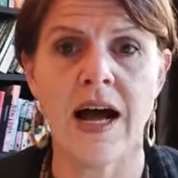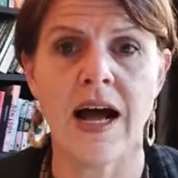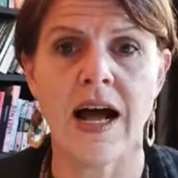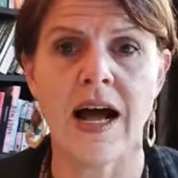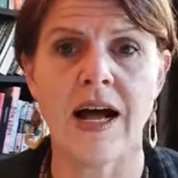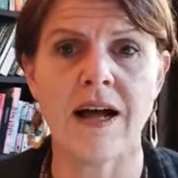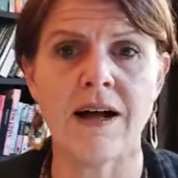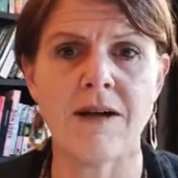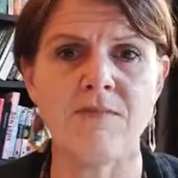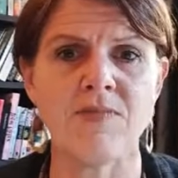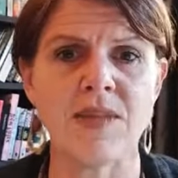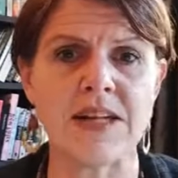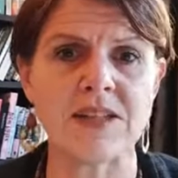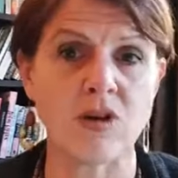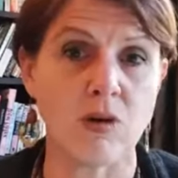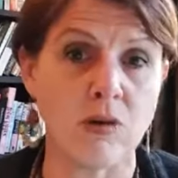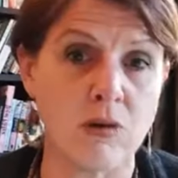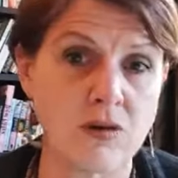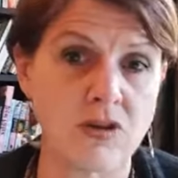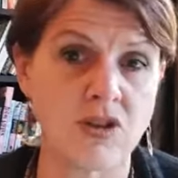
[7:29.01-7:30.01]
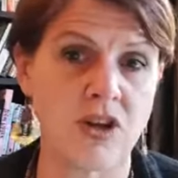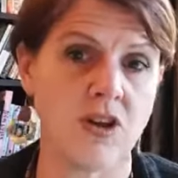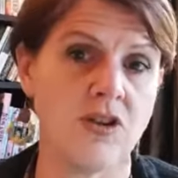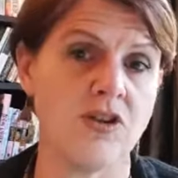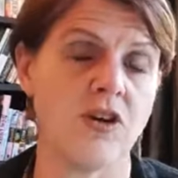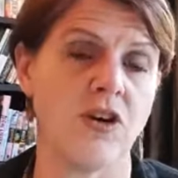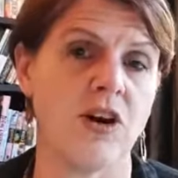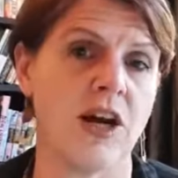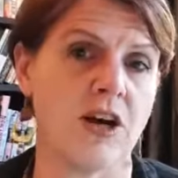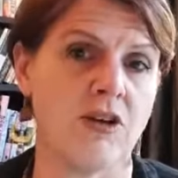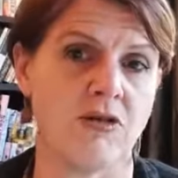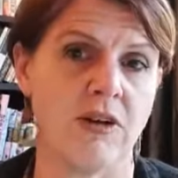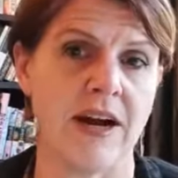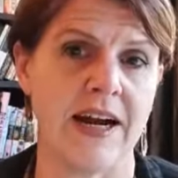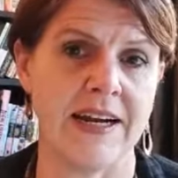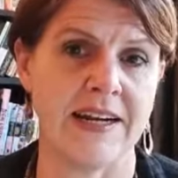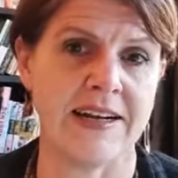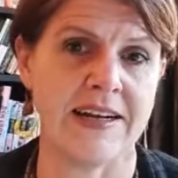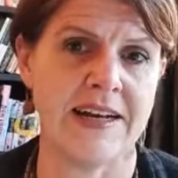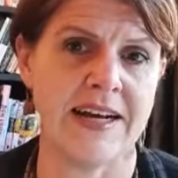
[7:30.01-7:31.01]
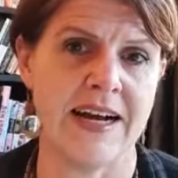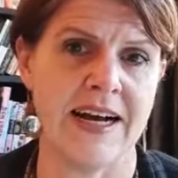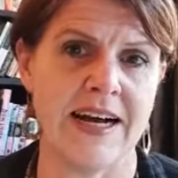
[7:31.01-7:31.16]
that's also not a great